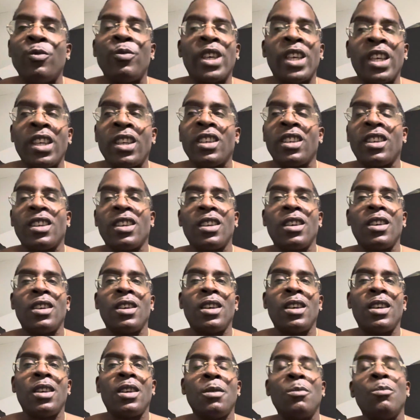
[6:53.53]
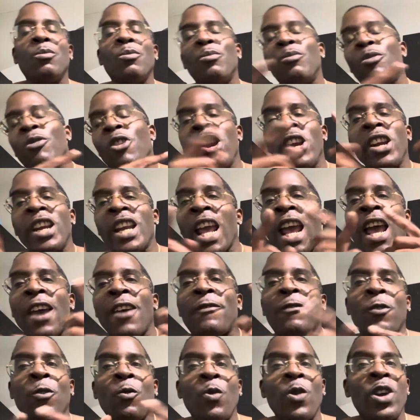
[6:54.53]
man. Bring that
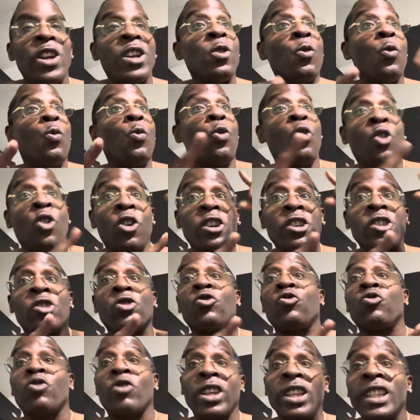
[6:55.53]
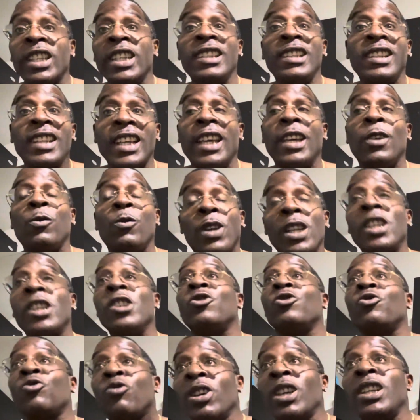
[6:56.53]
for when the war is really lit. When it's
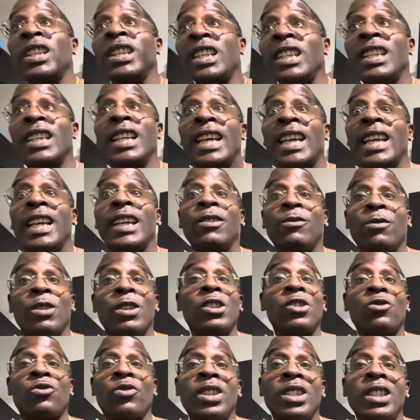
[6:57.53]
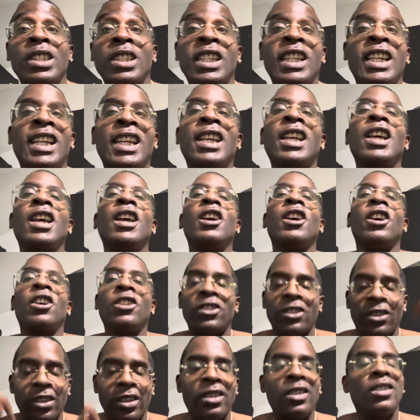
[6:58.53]
really lit, when it's really lit,
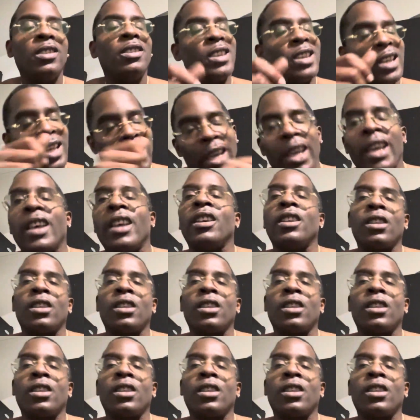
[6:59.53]
yeah.